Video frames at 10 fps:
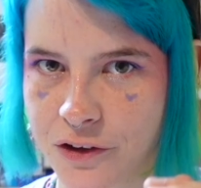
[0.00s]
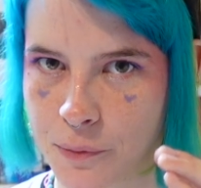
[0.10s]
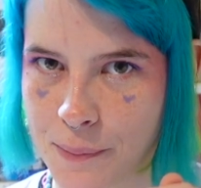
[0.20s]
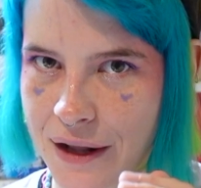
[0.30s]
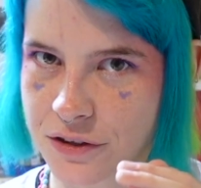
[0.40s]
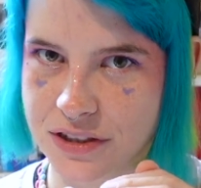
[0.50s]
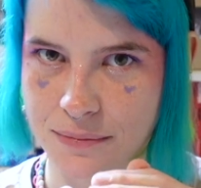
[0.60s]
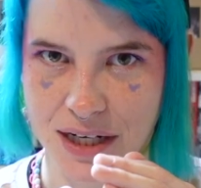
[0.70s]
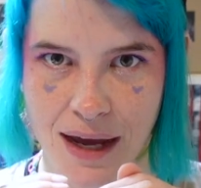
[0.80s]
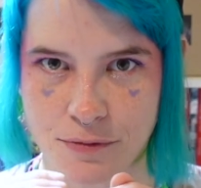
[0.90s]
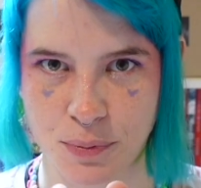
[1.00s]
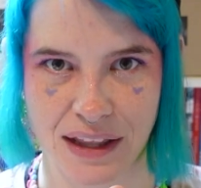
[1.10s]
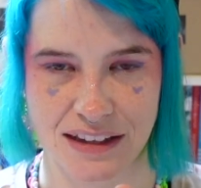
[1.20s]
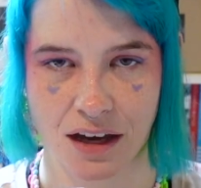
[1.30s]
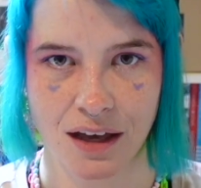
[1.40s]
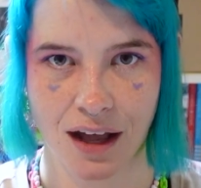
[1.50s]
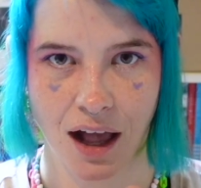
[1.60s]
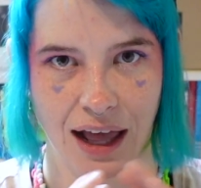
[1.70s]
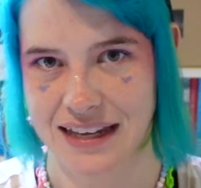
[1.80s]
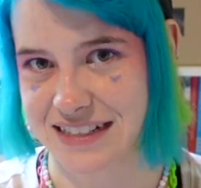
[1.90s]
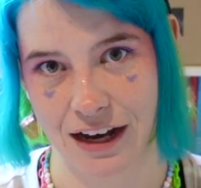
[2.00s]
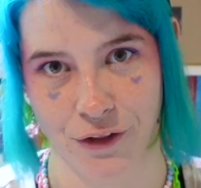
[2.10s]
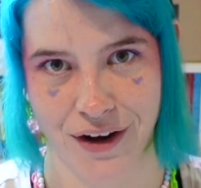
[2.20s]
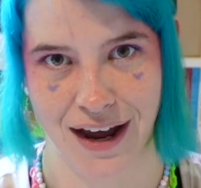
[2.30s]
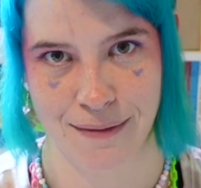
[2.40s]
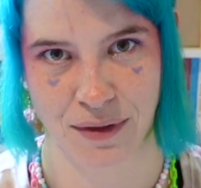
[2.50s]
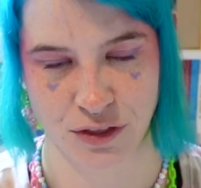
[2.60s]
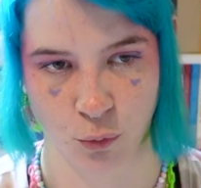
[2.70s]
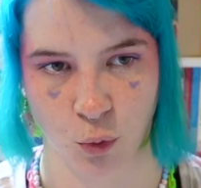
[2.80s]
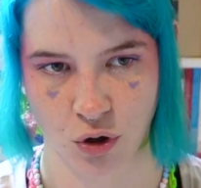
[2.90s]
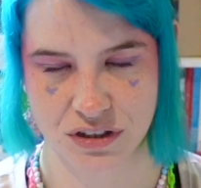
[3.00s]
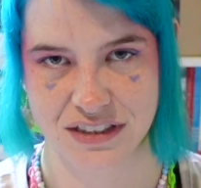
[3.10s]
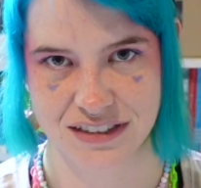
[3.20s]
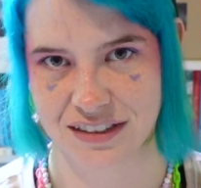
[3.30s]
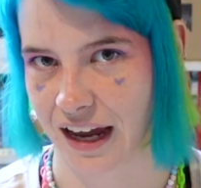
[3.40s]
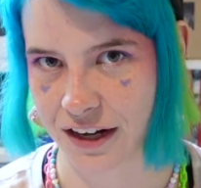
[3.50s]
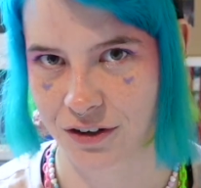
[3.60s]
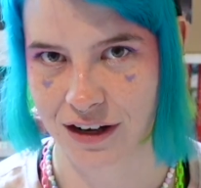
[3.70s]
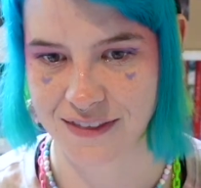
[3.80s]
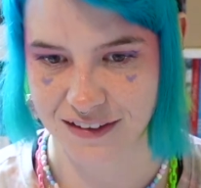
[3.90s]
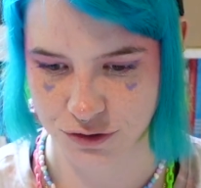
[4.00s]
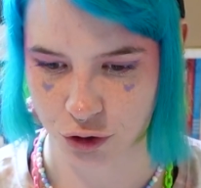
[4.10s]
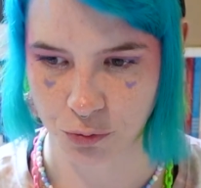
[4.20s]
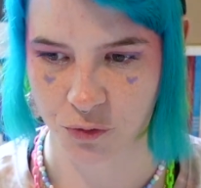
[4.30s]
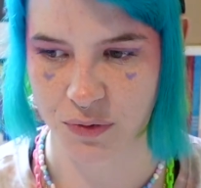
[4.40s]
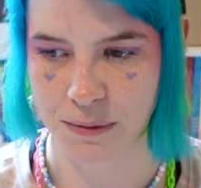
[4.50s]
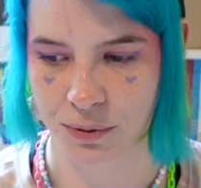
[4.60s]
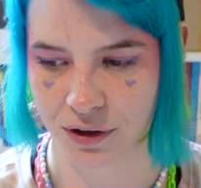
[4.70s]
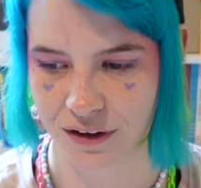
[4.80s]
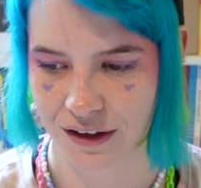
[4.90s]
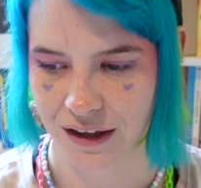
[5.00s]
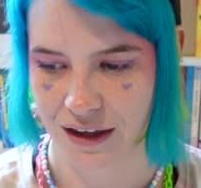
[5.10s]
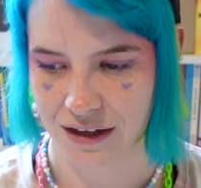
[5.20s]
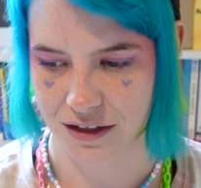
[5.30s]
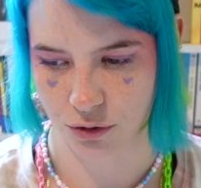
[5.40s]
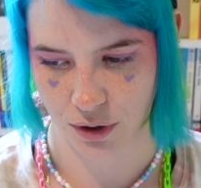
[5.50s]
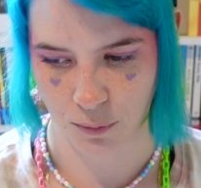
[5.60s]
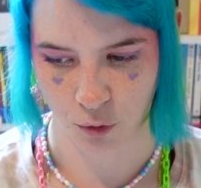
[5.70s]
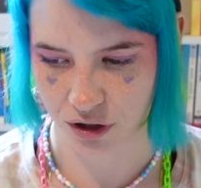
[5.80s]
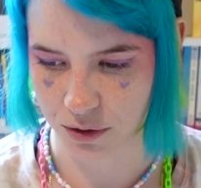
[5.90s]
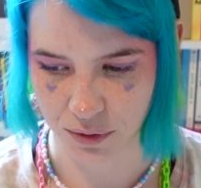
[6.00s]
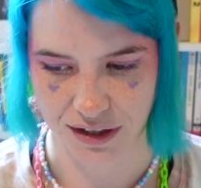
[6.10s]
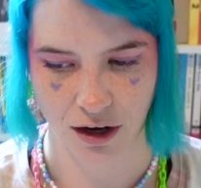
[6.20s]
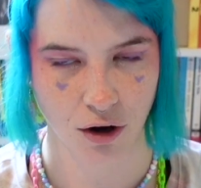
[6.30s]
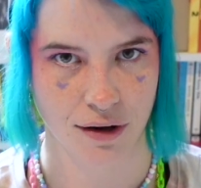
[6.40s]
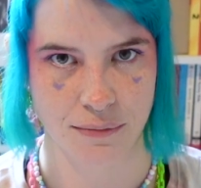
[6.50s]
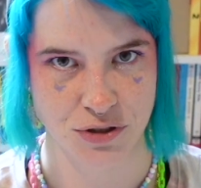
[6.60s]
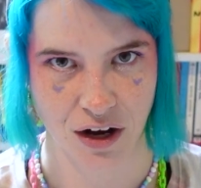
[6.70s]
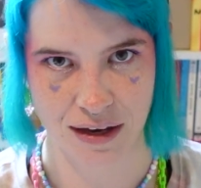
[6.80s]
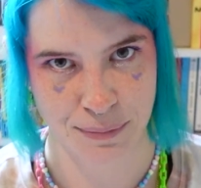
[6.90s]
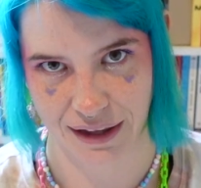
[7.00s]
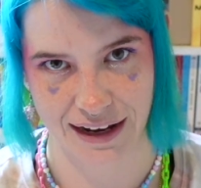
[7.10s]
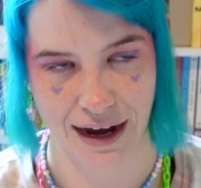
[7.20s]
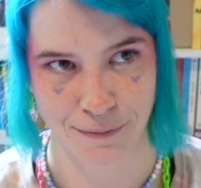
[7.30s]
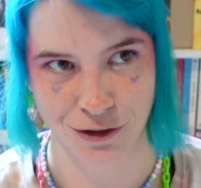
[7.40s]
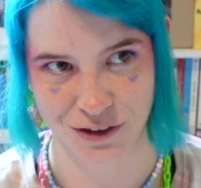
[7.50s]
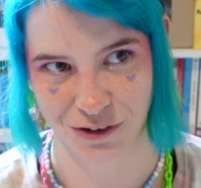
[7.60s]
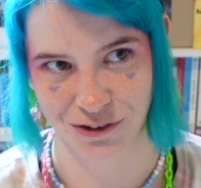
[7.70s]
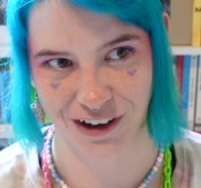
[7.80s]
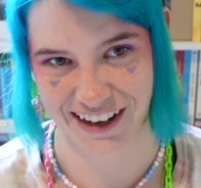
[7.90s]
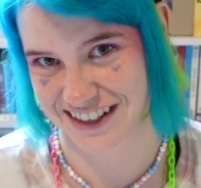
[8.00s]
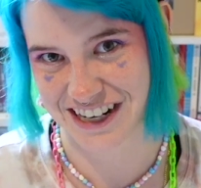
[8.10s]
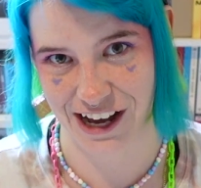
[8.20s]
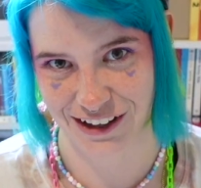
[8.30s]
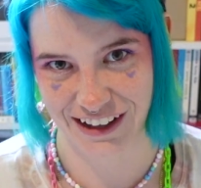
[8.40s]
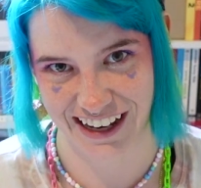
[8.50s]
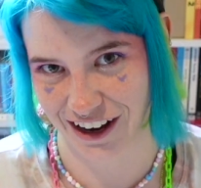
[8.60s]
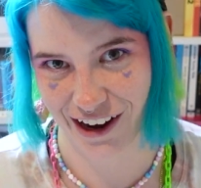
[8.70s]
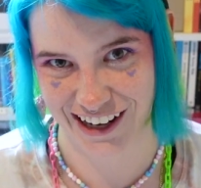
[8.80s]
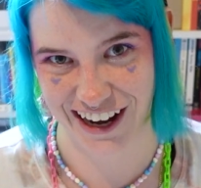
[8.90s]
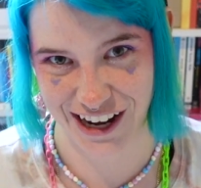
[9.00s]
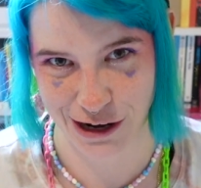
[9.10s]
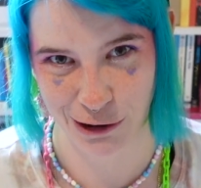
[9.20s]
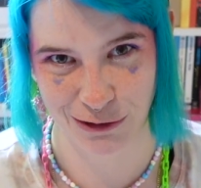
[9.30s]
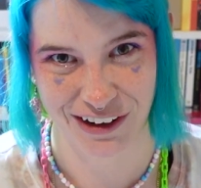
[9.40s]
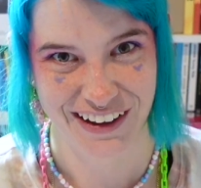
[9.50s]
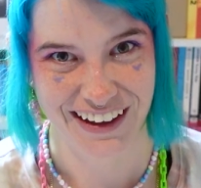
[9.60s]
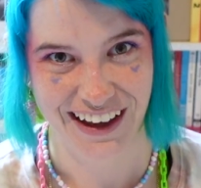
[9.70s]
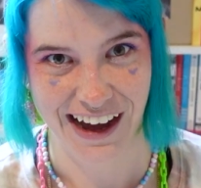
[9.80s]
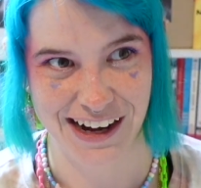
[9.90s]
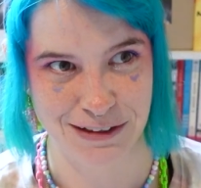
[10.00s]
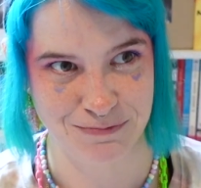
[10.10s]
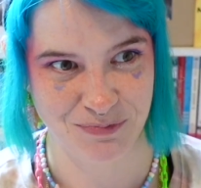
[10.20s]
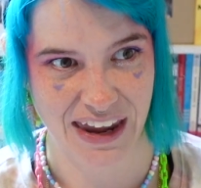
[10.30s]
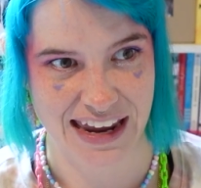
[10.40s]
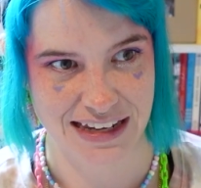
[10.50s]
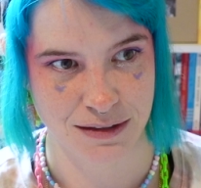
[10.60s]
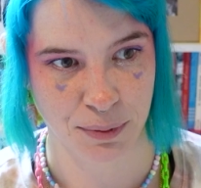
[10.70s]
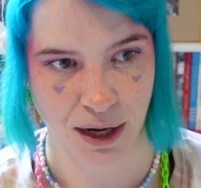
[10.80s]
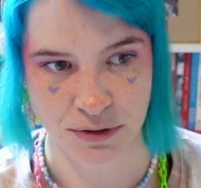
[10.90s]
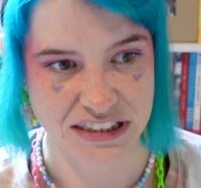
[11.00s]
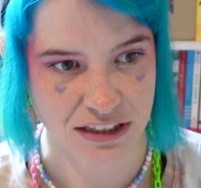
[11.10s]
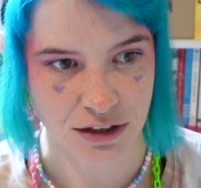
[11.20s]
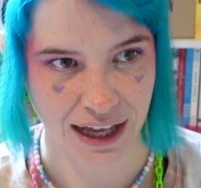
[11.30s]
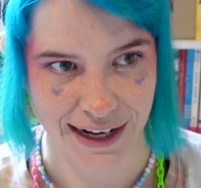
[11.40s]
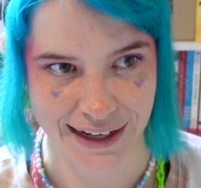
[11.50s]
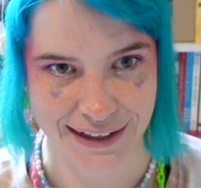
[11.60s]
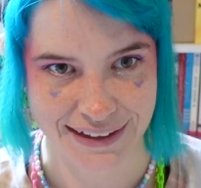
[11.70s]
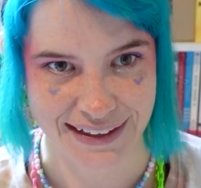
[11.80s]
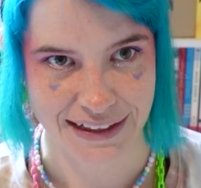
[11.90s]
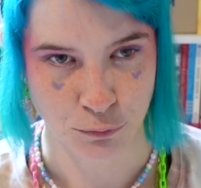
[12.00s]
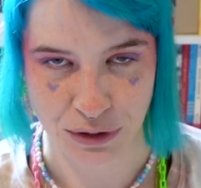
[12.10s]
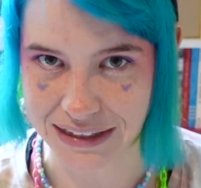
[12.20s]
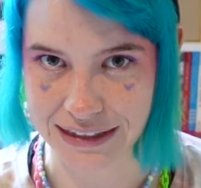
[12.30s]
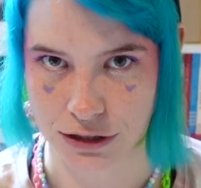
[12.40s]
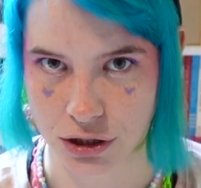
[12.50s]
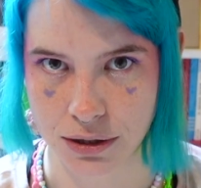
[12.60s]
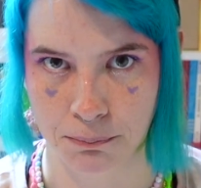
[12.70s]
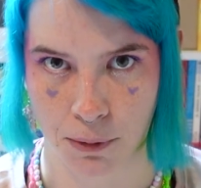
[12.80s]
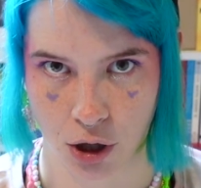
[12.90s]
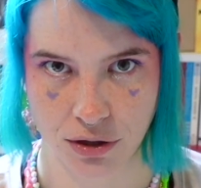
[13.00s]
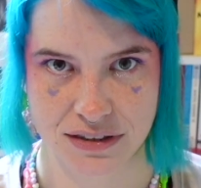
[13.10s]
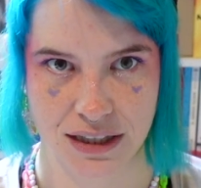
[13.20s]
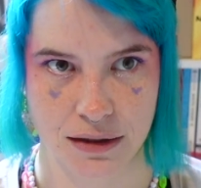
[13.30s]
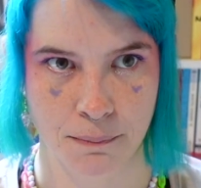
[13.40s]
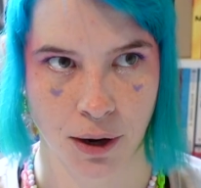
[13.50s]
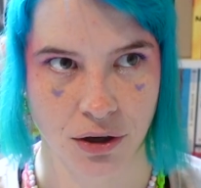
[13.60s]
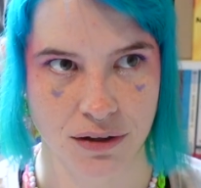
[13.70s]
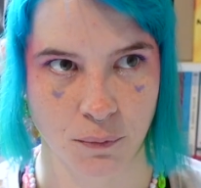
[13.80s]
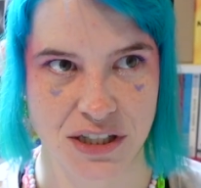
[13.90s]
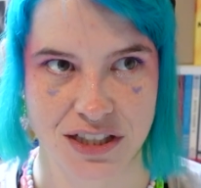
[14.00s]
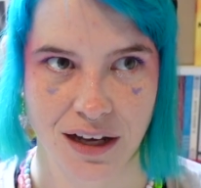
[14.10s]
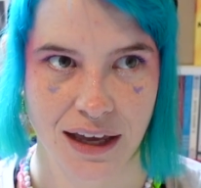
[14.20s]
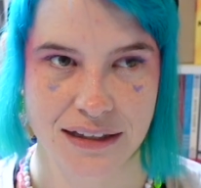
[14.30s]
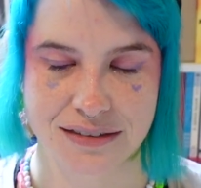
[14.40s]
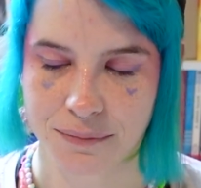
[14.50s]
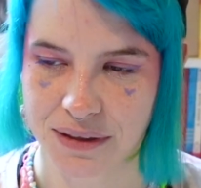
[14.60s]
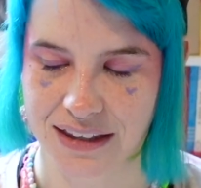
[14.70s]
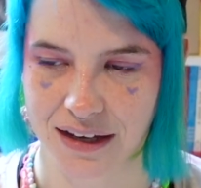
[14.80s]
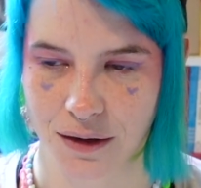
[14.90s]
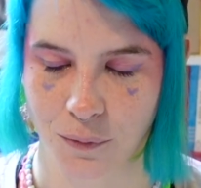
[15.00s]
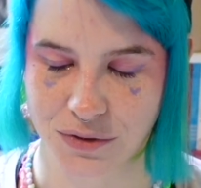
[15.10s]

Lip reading: little bit better sometimes, but, like, I can tell that I'm, like, the worst signer in this group of people. You know, and I'm working really hard and I'm trying, but like, I'm also, I can tell, I got it, I know. But I was still getting really good marks. Like the mark, which is something that